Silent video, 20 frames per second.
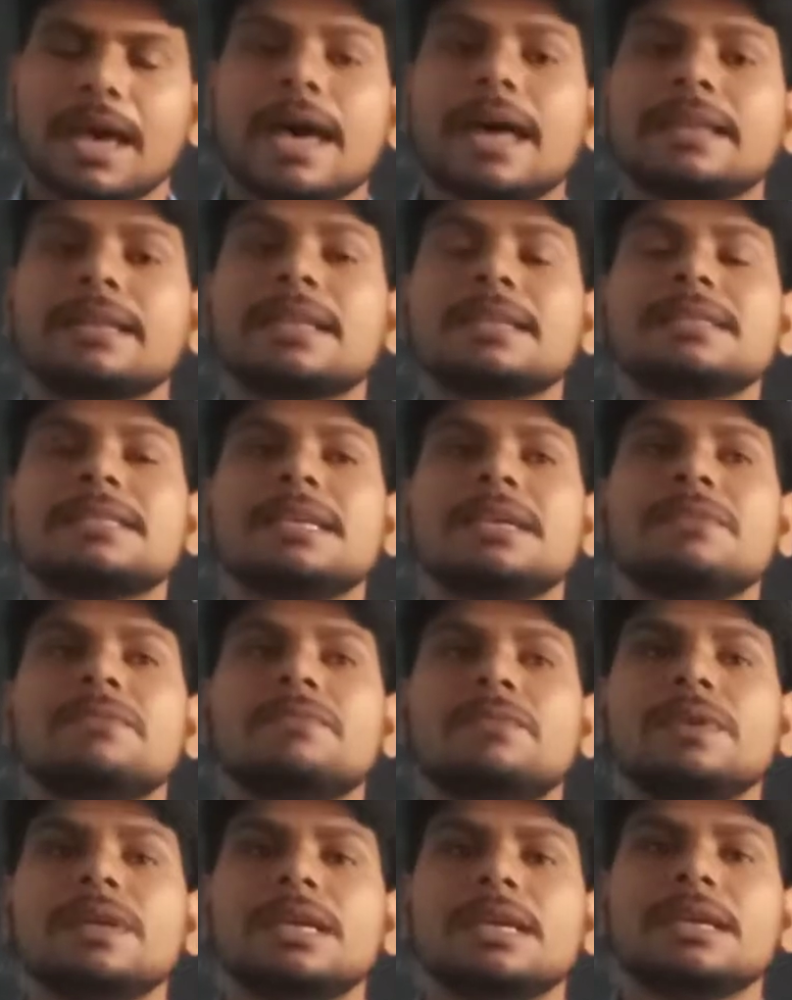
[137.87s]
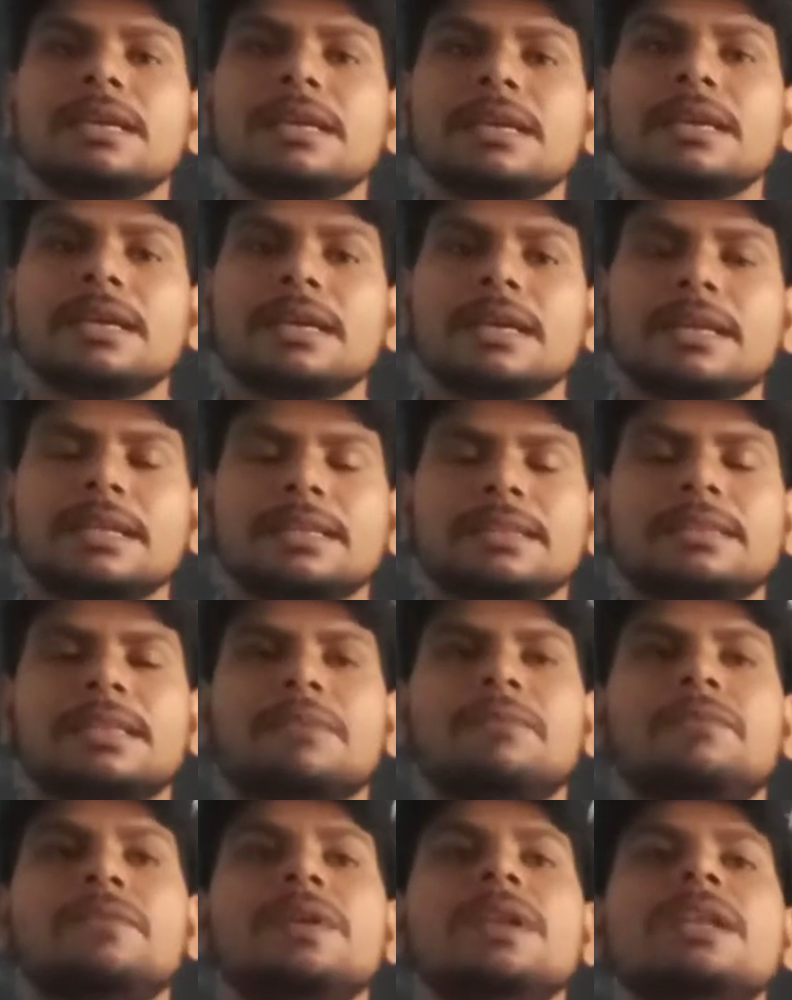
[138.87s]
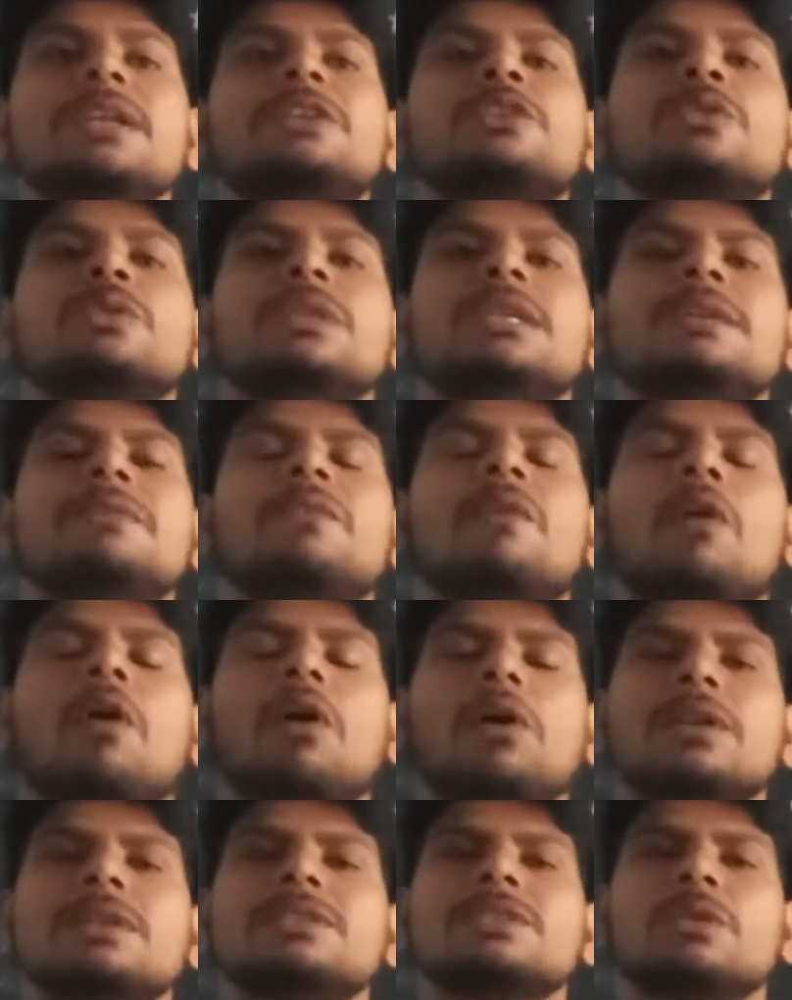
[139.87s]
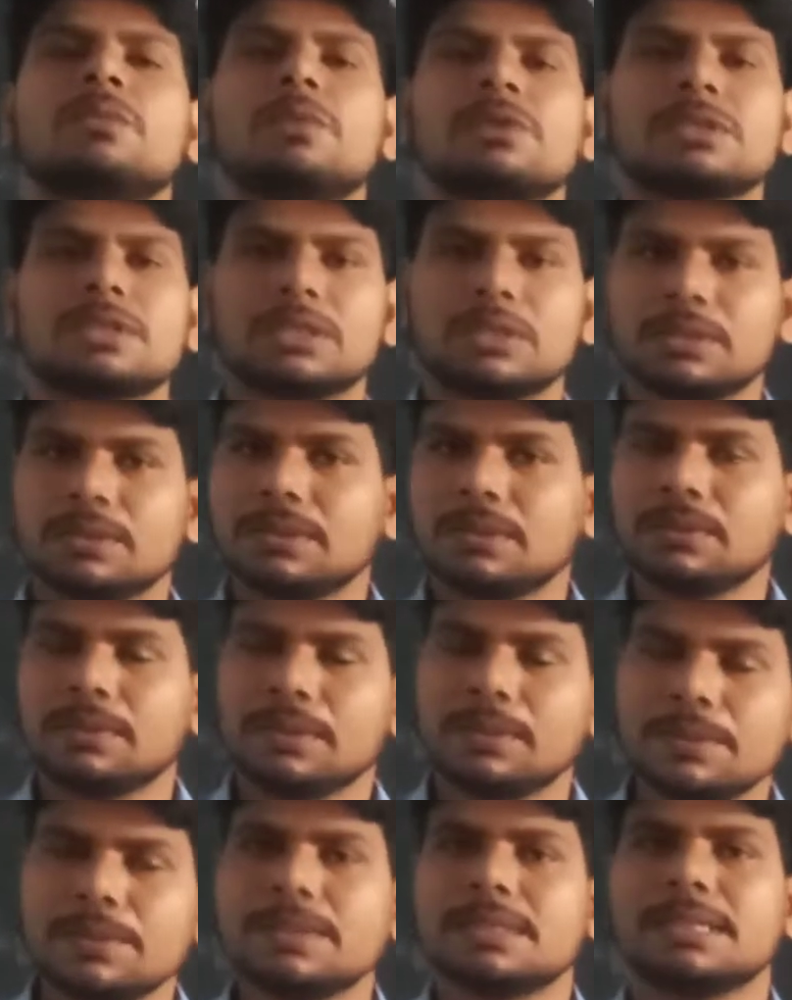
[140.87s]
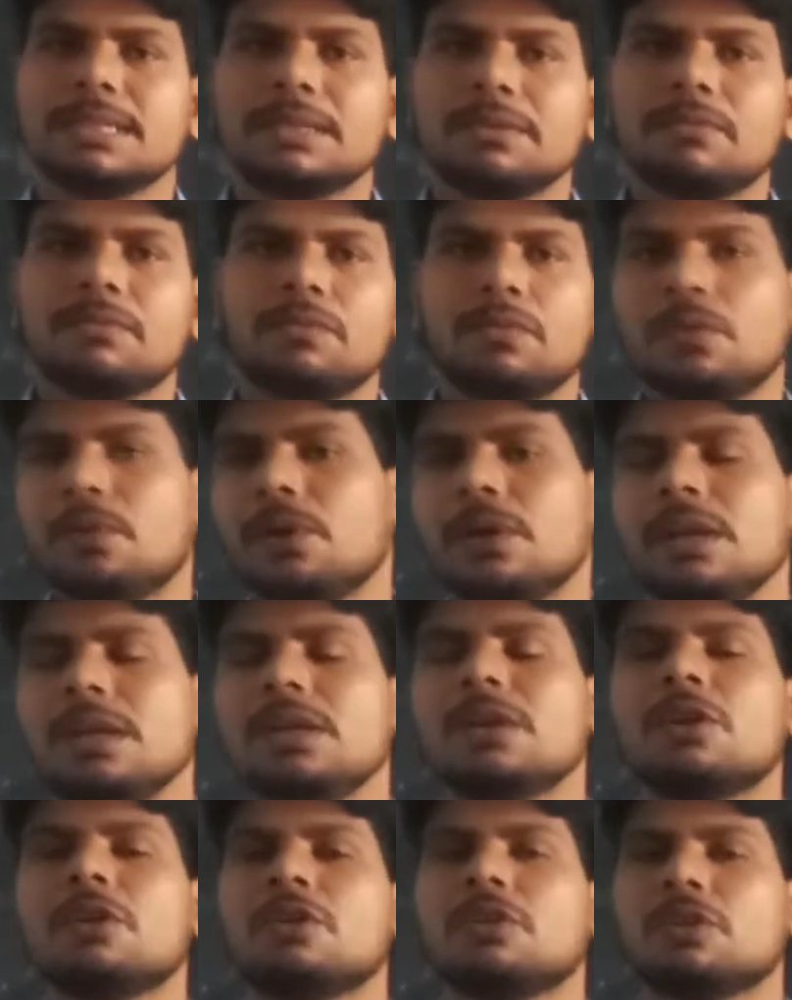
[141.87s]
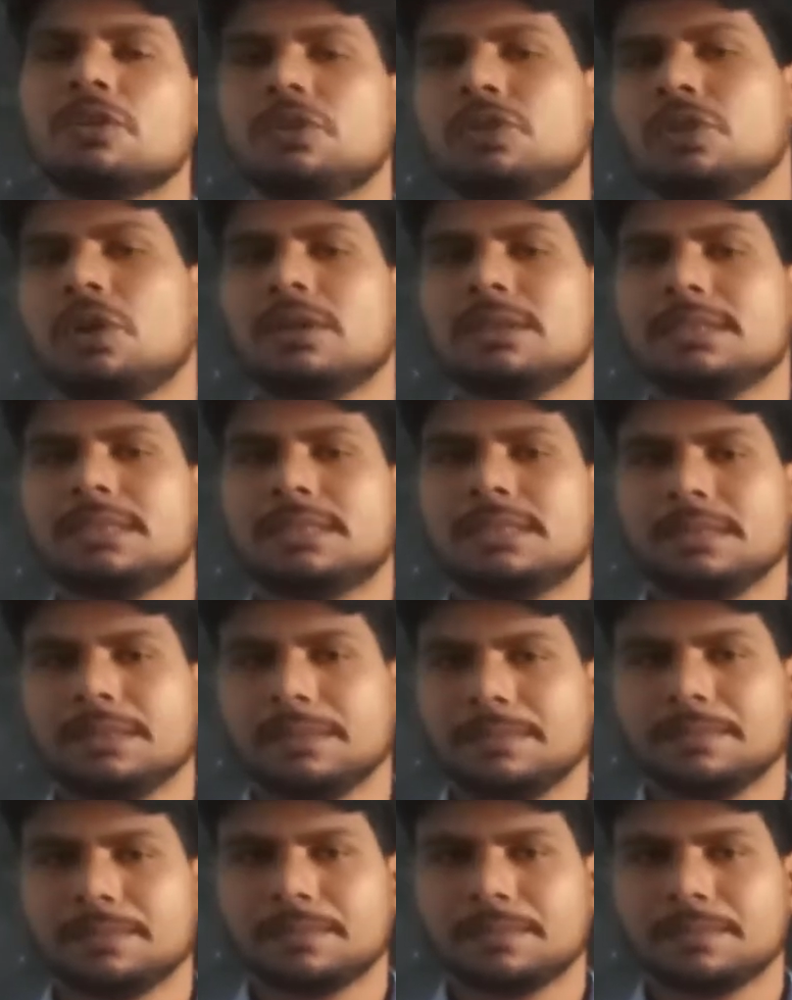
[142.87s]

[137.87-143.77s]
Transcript: And the same way, the will to live also was losing for John C.